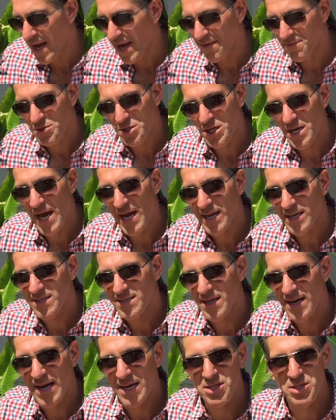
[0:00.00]
have
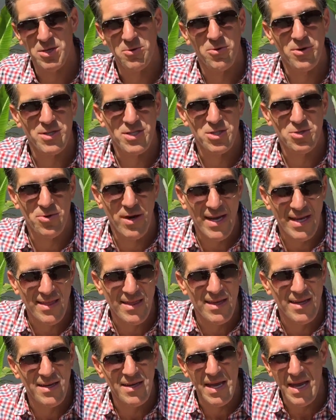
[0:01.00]
genetics that actually will
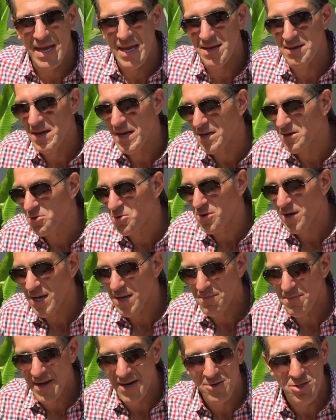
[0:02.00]
strengthen and
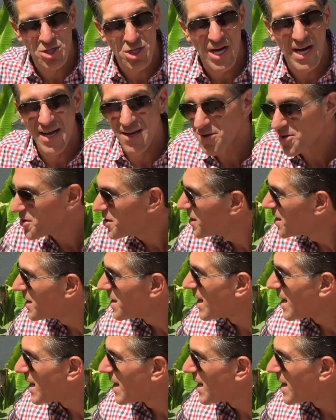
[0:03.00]
create a better child.